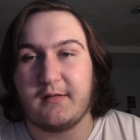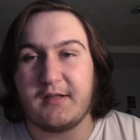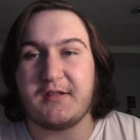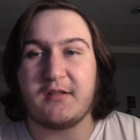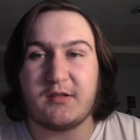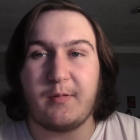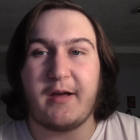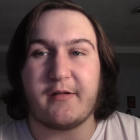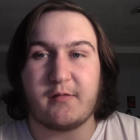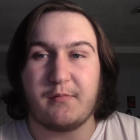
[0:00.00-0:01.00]
this
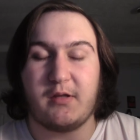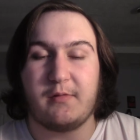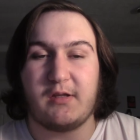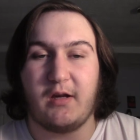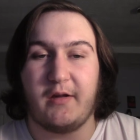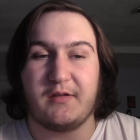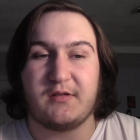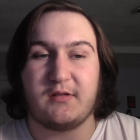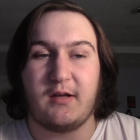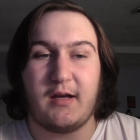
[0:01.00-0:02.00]
inspired me
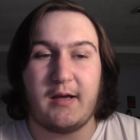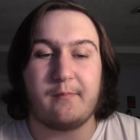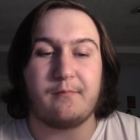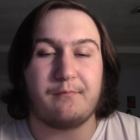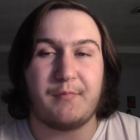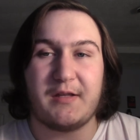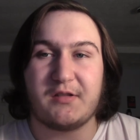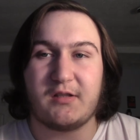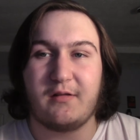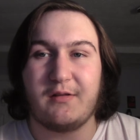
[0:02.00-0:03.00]
because I'm
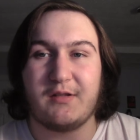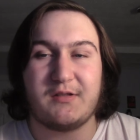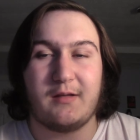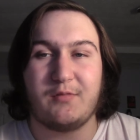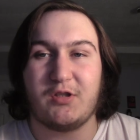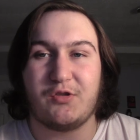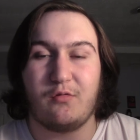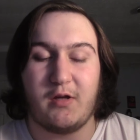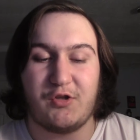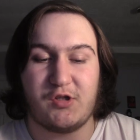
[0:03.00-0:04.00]
basically in the same
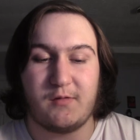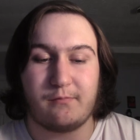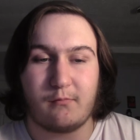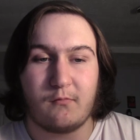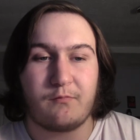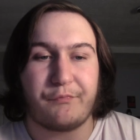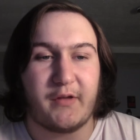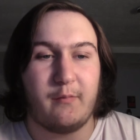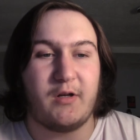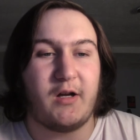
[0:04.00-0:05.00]
situation.
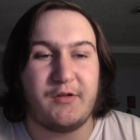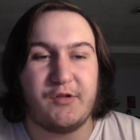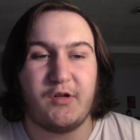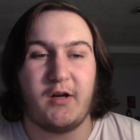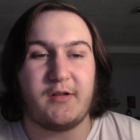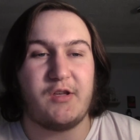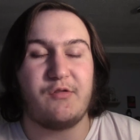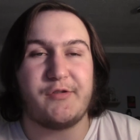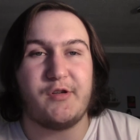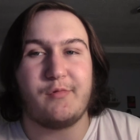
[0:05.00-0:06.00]
I'm an underdog
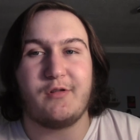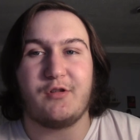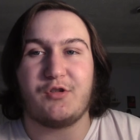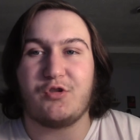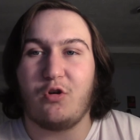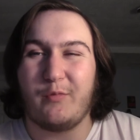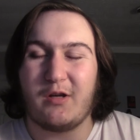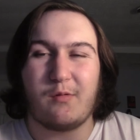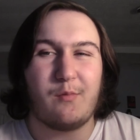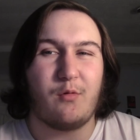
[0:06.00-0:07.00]
YouTuber. There's so
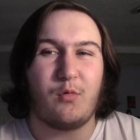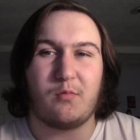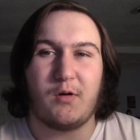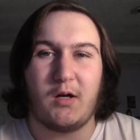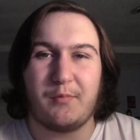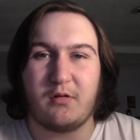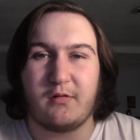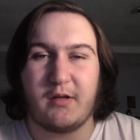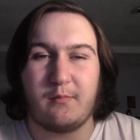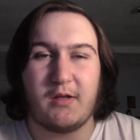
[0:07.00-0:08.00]
many people more popular
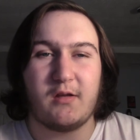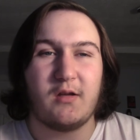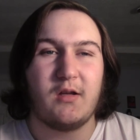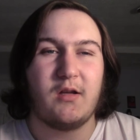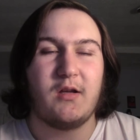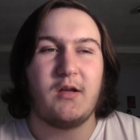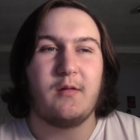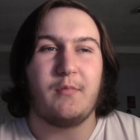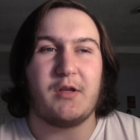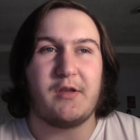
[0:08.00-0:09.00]
than me,
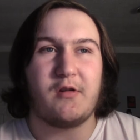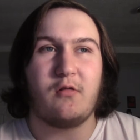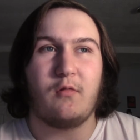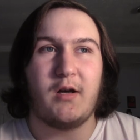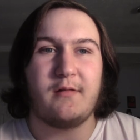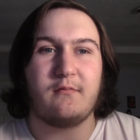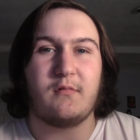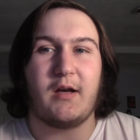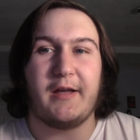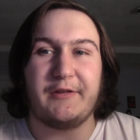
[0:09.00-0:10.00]
but you know what?
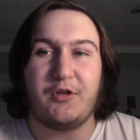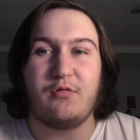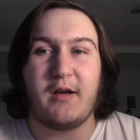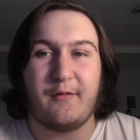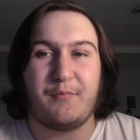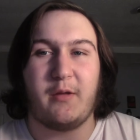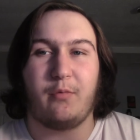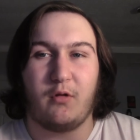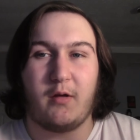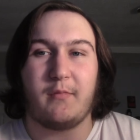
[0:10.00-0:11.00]
I do have
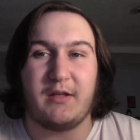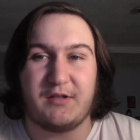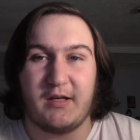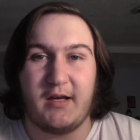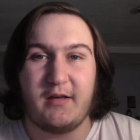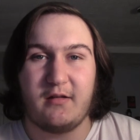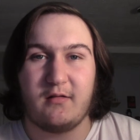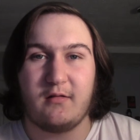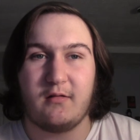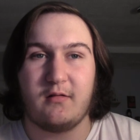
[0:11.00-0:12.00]
people on my side,
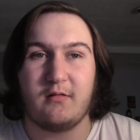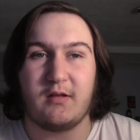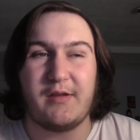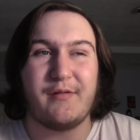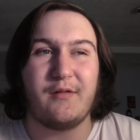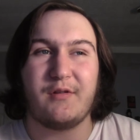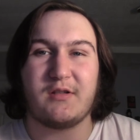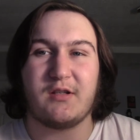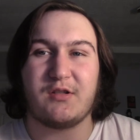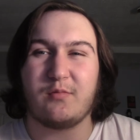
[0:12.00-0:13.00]
even if
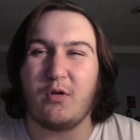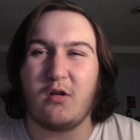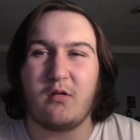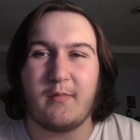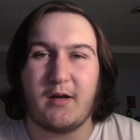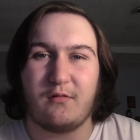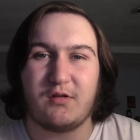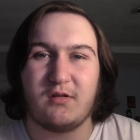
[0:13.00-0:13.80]
it's a small amount.